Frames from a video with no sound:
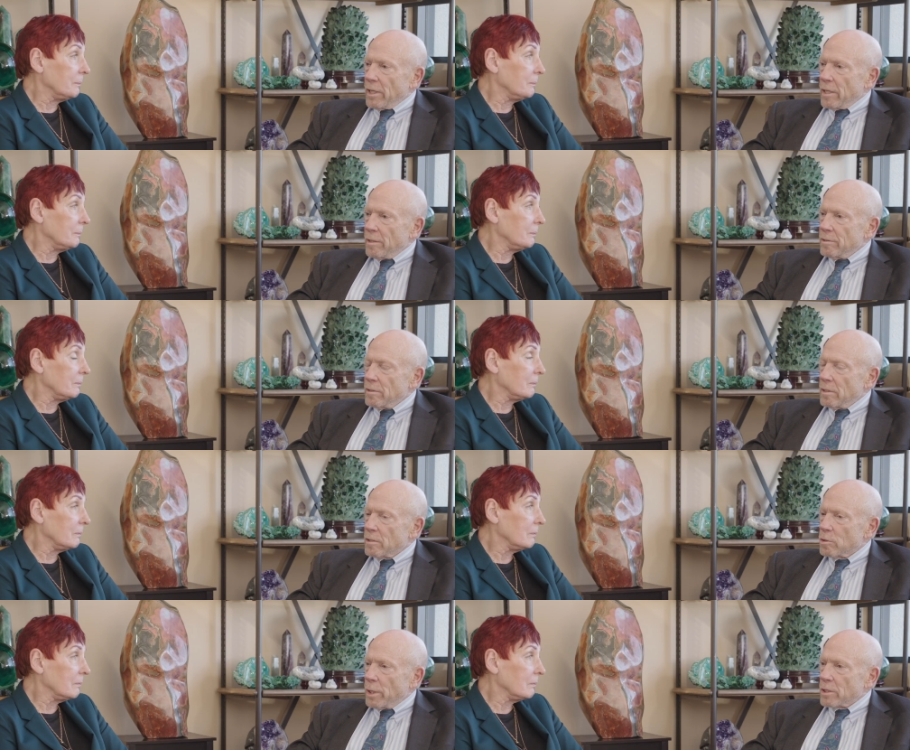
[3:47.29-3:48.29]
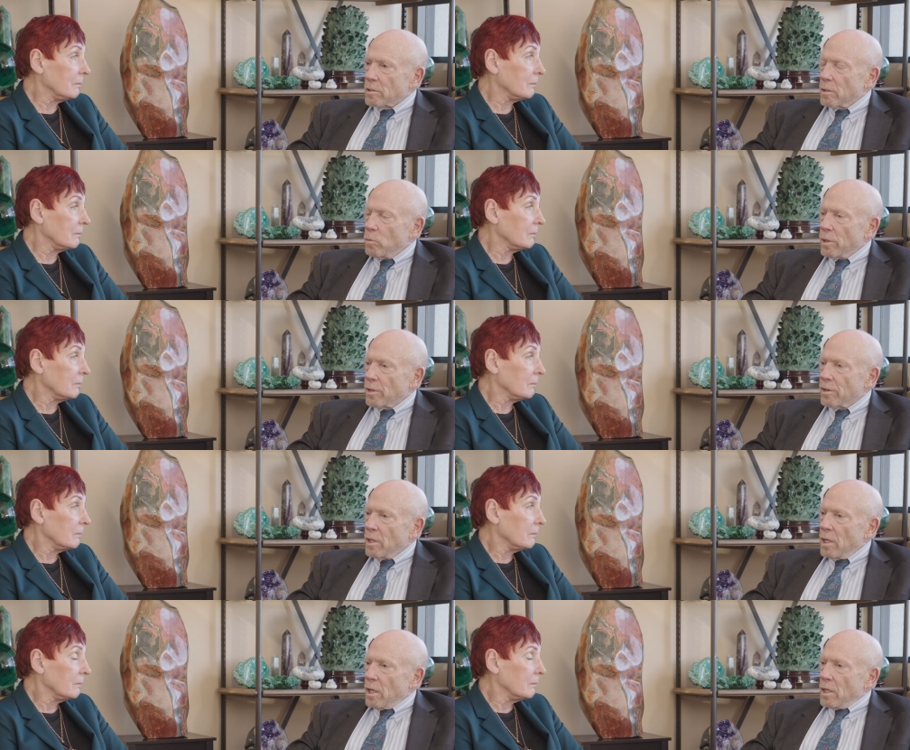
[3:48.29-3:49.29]
Speaker 1: and especially with
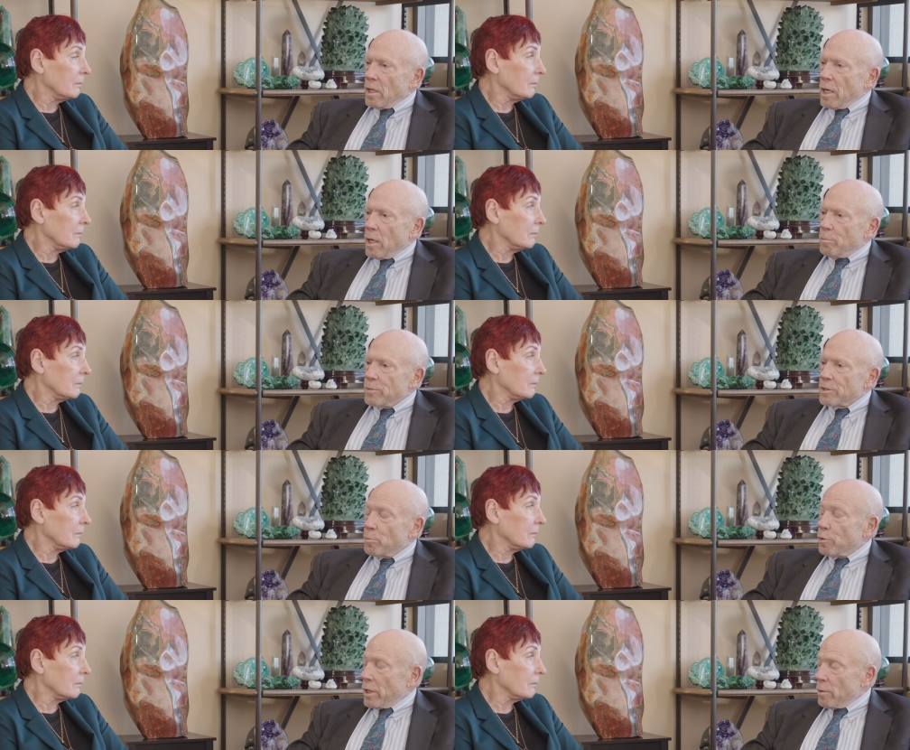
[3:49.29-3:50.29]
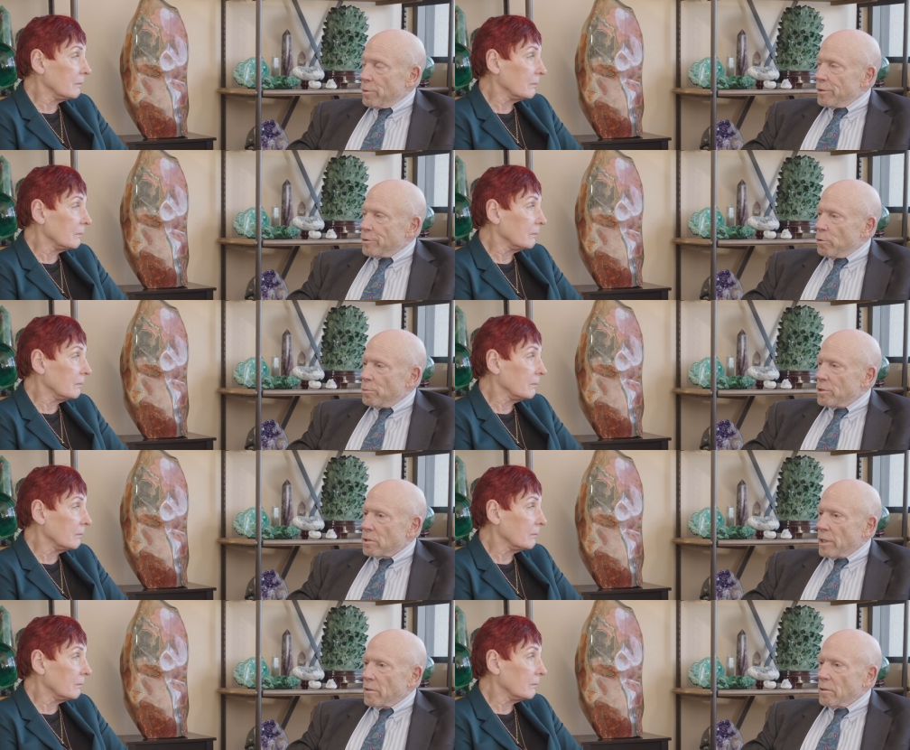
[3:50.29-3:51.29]
um, some primary tumors
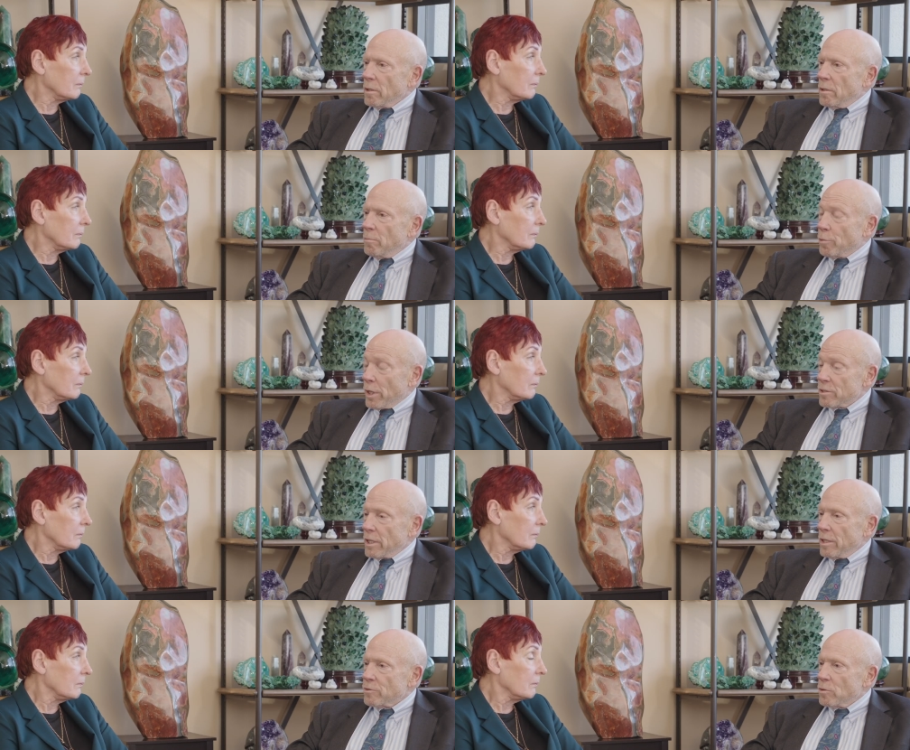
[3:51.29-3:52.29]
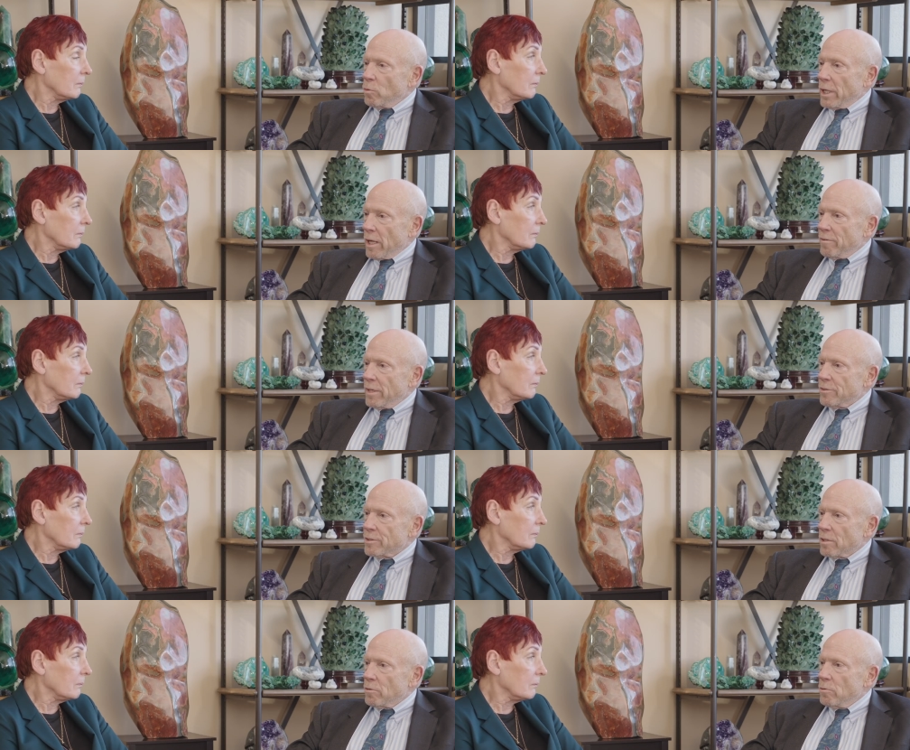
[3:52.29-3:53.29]
like um, breast cancer, we have had
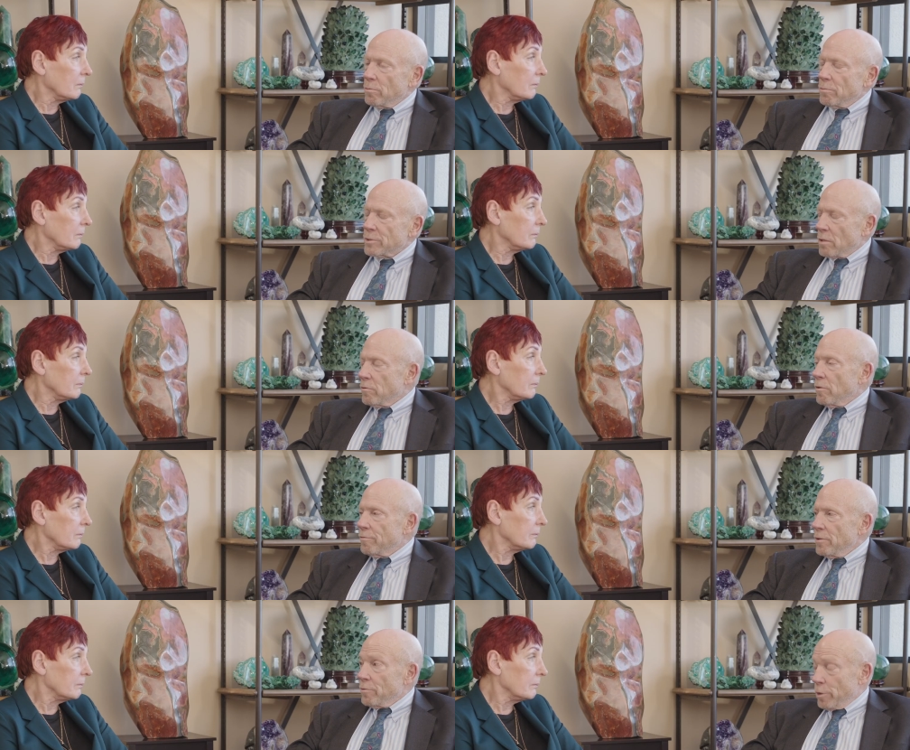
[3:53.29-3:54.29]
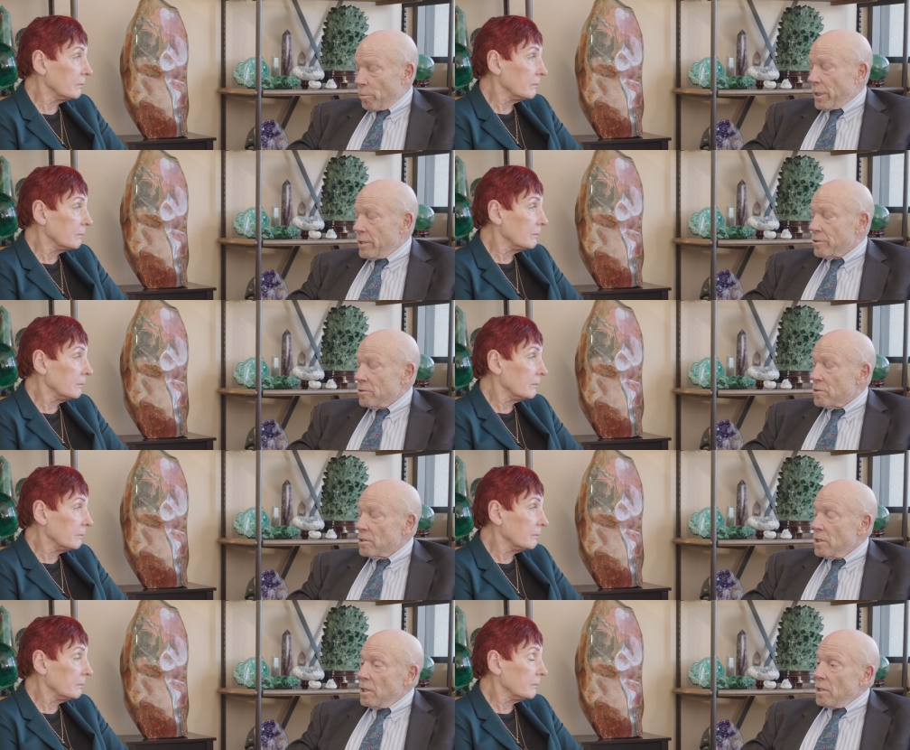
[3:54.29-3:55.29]
several several of your patients
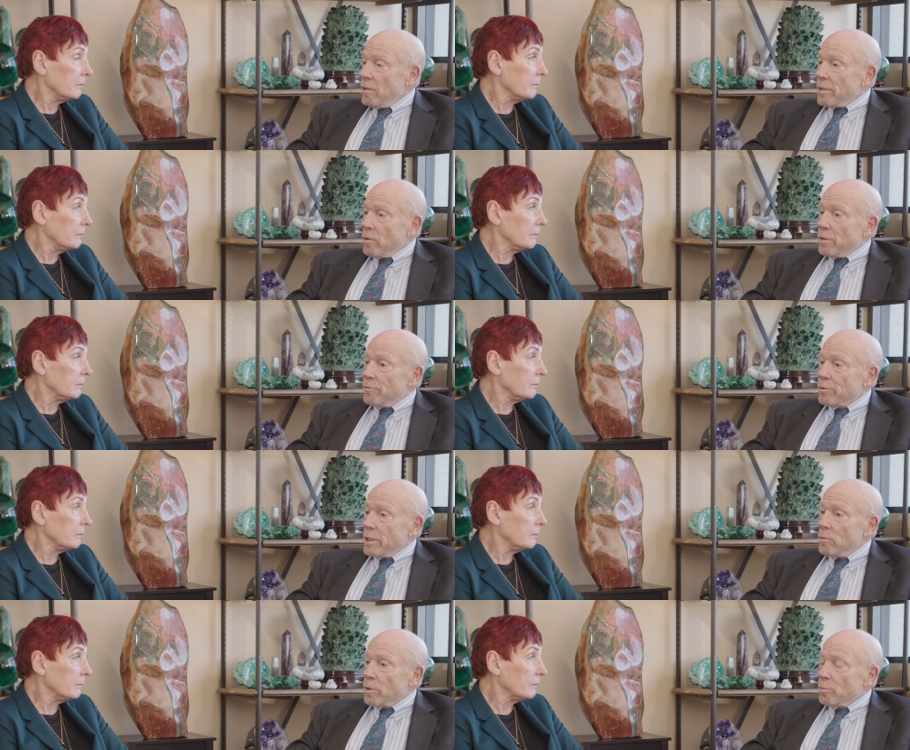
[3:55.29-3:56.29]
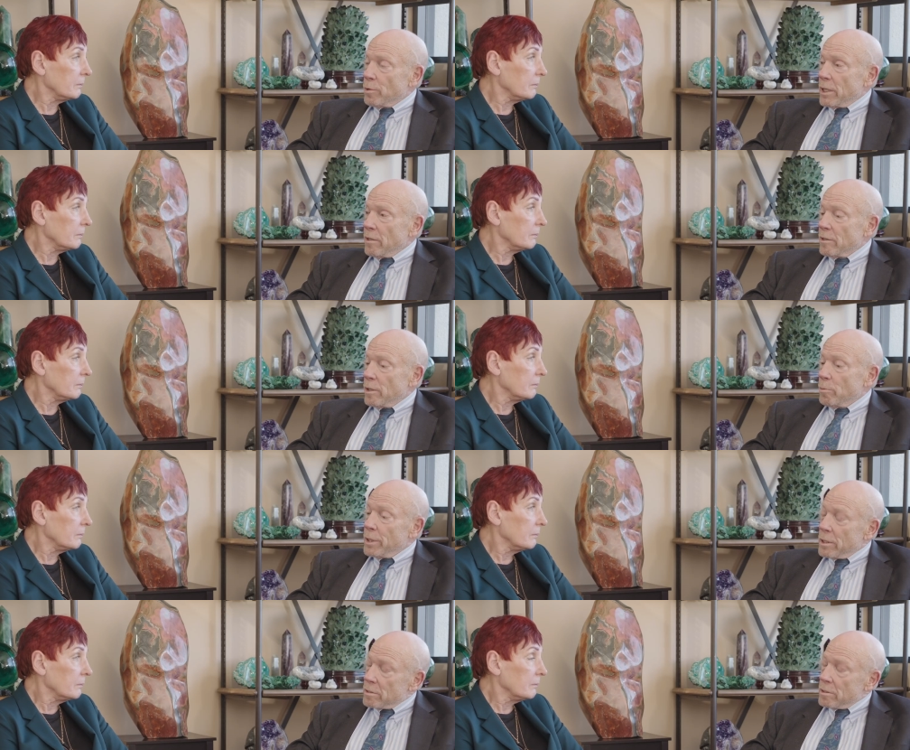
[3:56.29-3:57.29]
that we've treated with brachytherapy
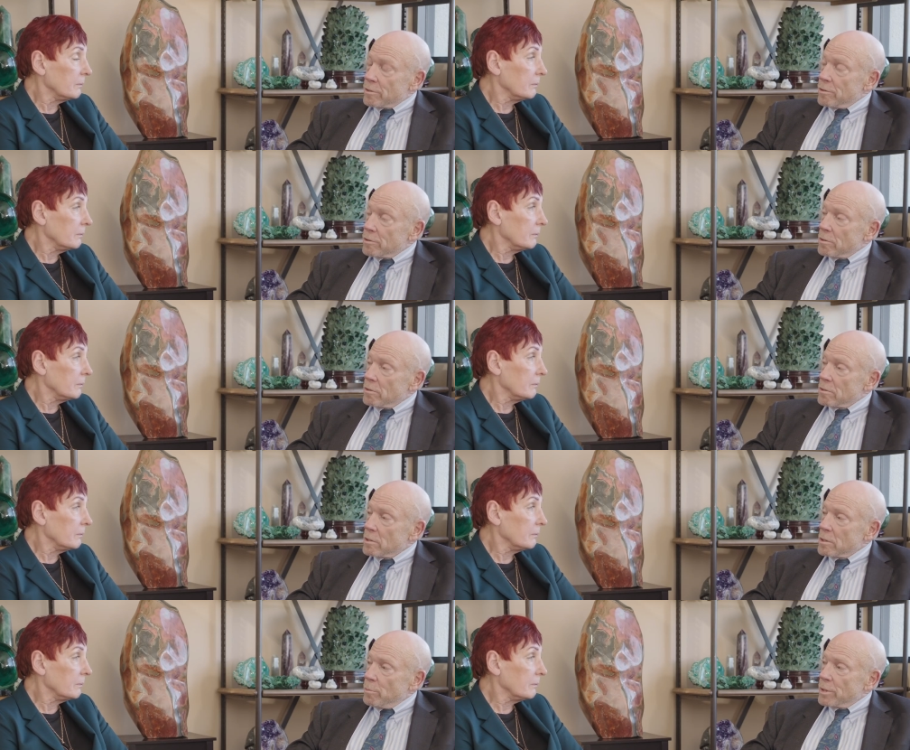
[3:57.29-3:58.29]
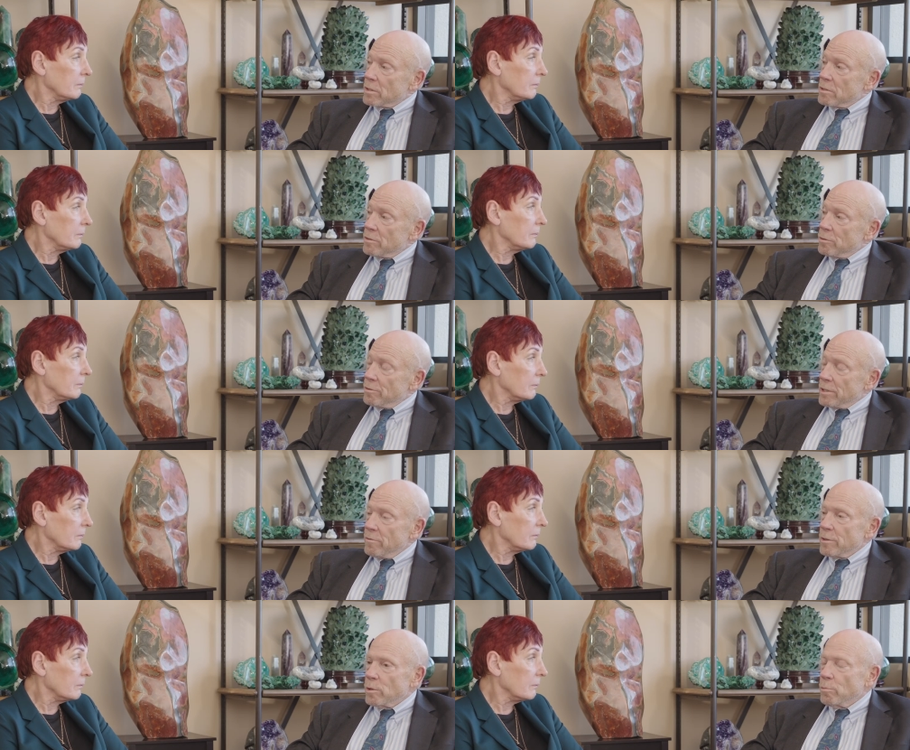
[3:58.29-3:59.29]
in addition to the systemics that you've
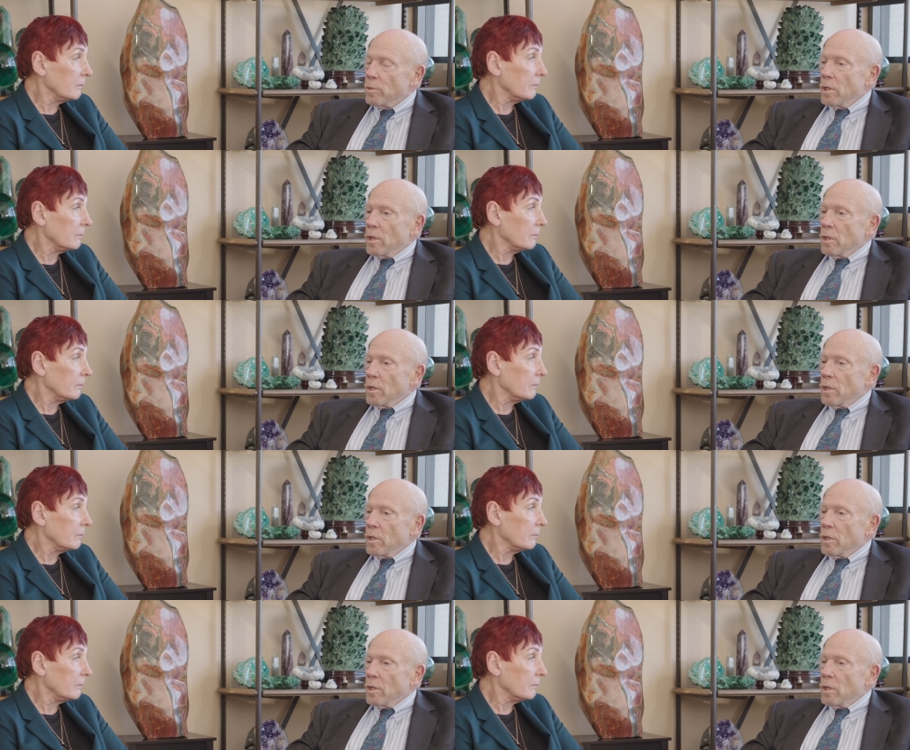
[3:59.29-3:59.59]
given them